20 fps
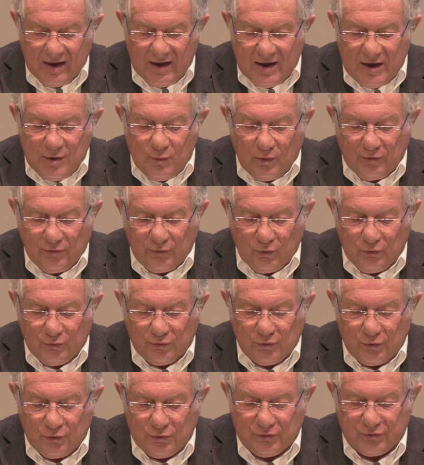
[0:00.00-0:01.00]
he was
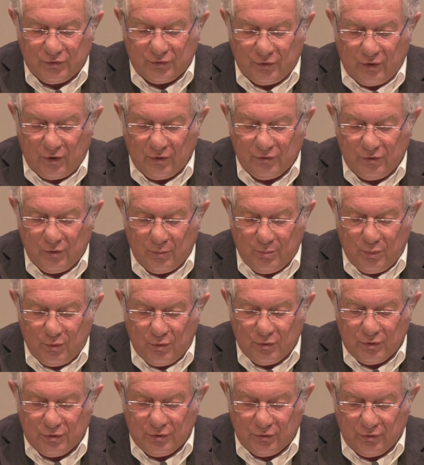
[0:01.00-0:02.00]
also a strong
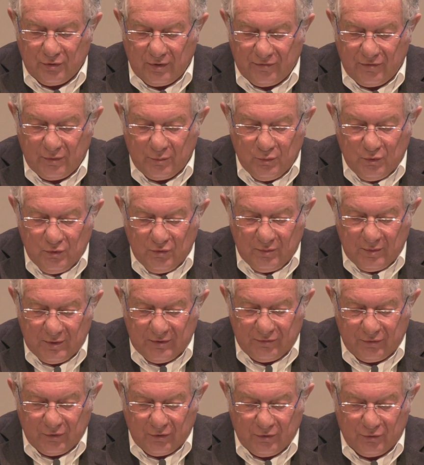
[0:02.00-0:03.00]
supporter of the
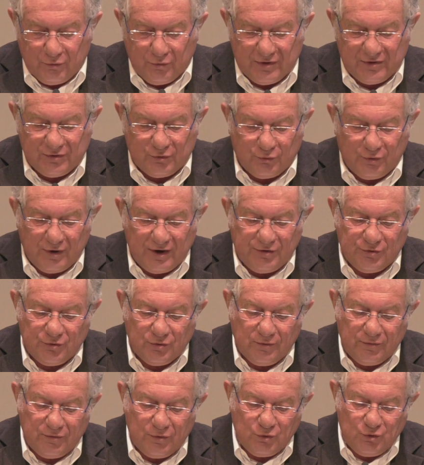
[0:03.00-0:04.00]
movement for the
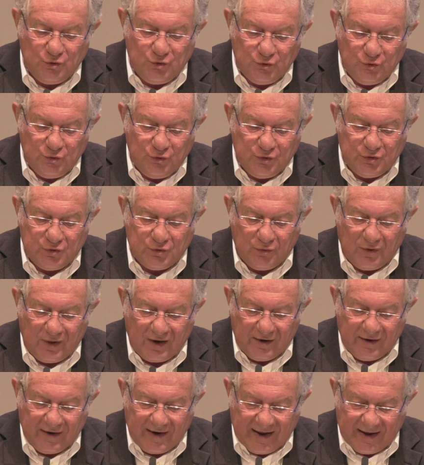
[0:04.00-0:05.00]
restoration of the Jews to
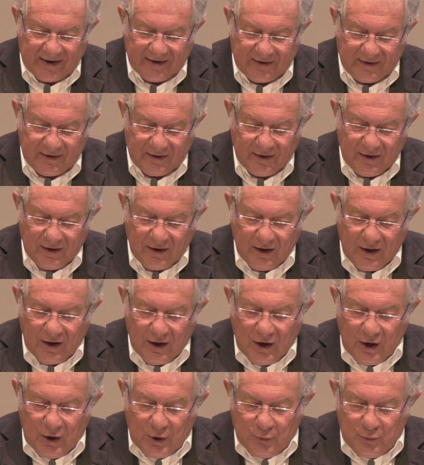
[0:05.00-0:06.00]
their land,
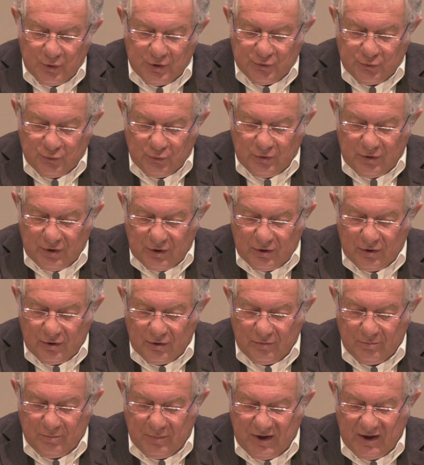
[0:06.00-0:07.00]
which would
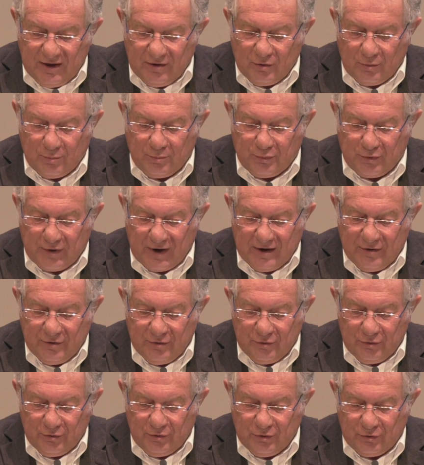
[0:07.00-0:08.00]
be the
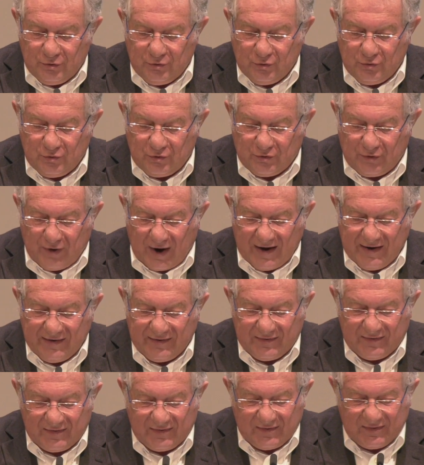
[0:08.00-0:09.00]
prelude to
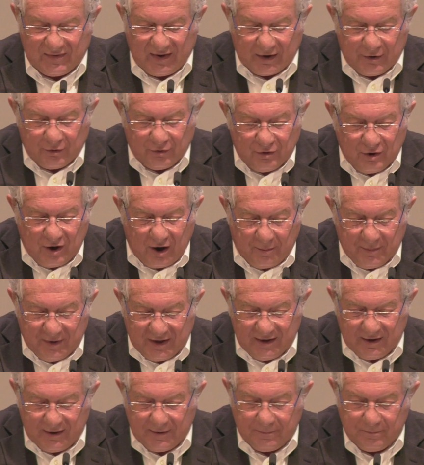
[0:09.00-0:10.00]
Christ's second
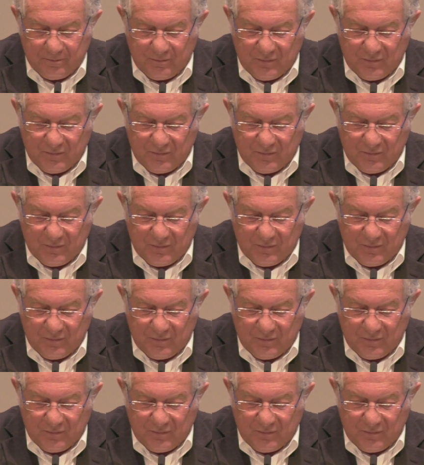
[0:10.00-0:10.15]
coming.